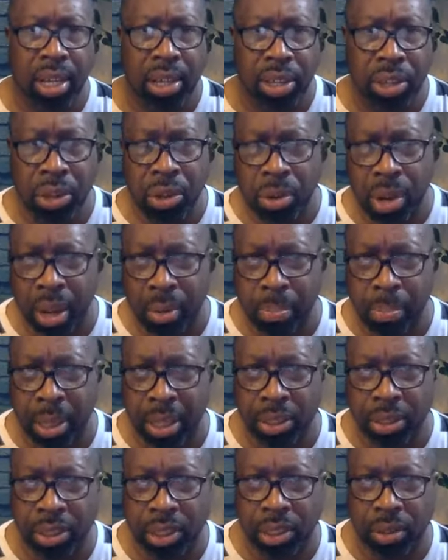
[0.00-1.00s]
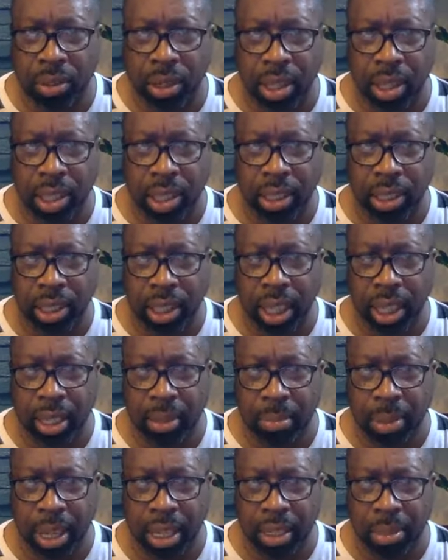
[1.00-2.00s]
You have been struggling.
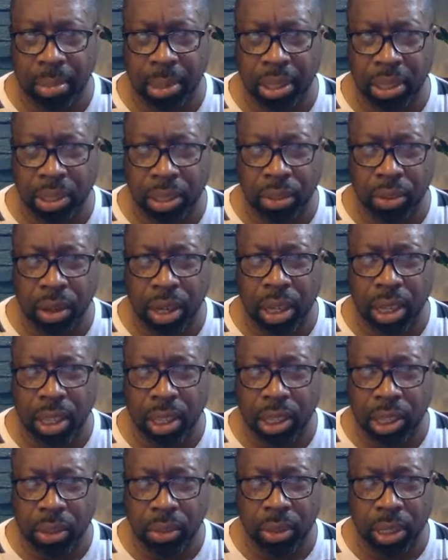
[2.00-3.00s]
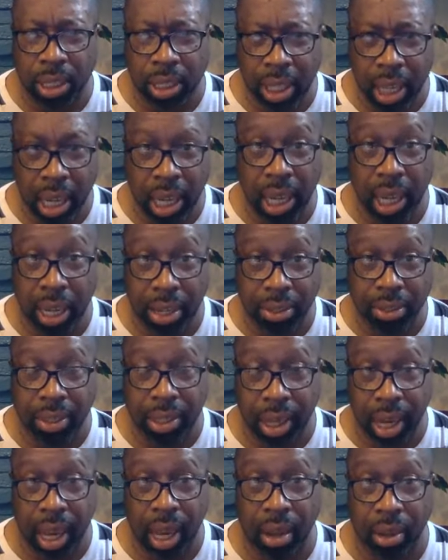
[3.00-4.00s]
Jacob had been struggling 20 years
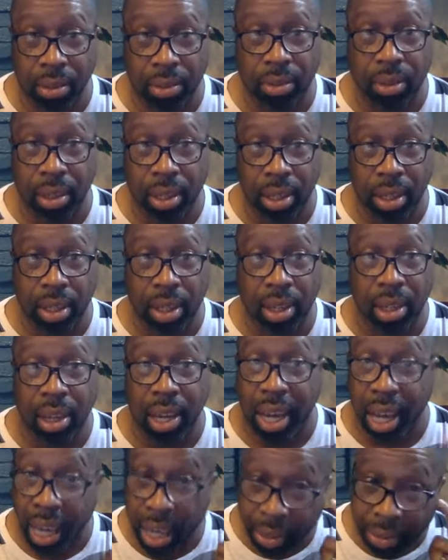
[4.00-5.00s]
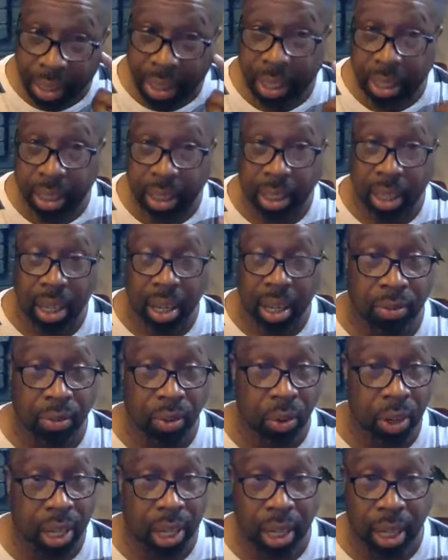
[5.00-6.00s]
now, hearing
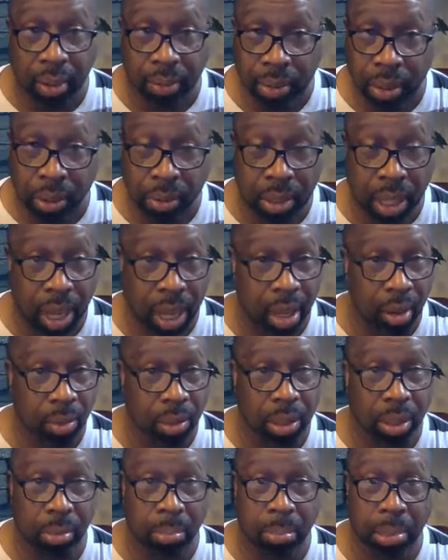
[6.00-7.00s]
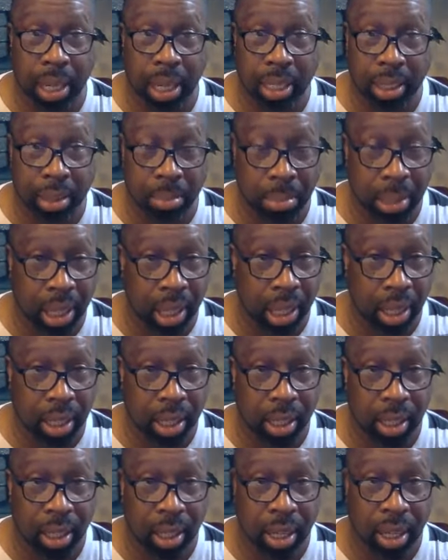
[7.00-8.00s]
before he left home that he was a blessed man,
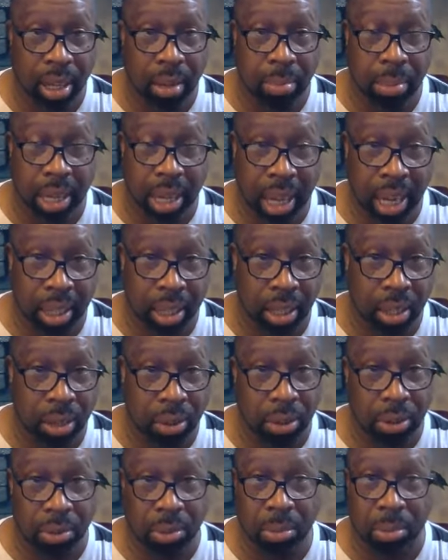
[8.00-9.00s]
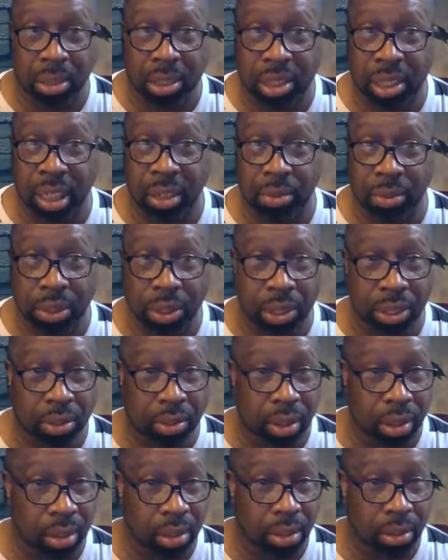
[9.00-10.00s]
but he had to go through several
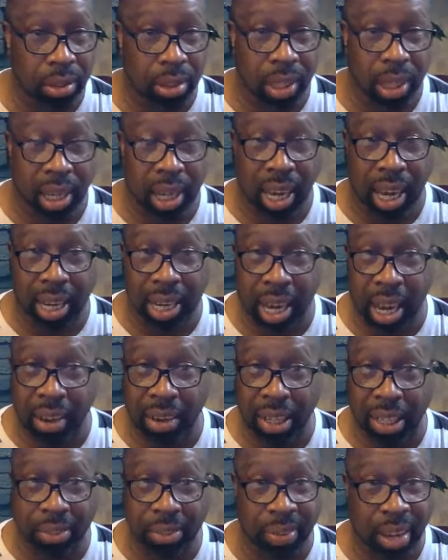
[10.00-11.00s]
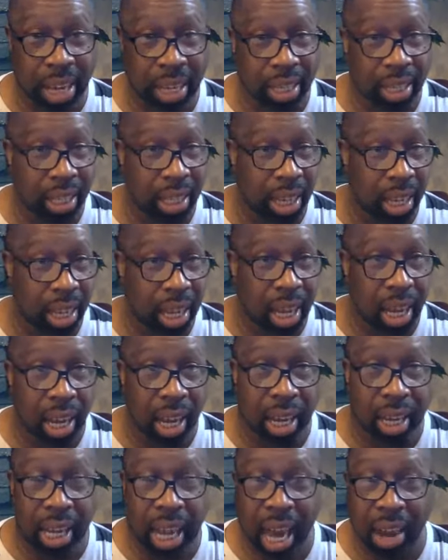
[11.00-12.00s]
struggles. And now he's finally
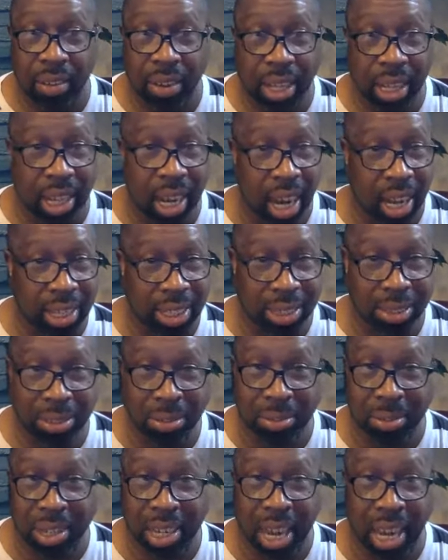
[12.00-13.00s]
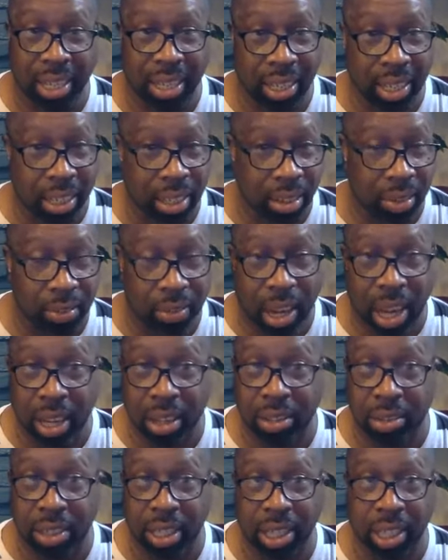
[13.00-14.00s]
allowing God to re identify
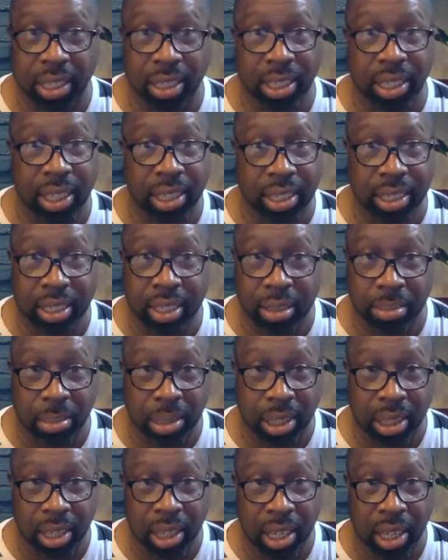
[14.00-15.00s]
who he is. Listen to me.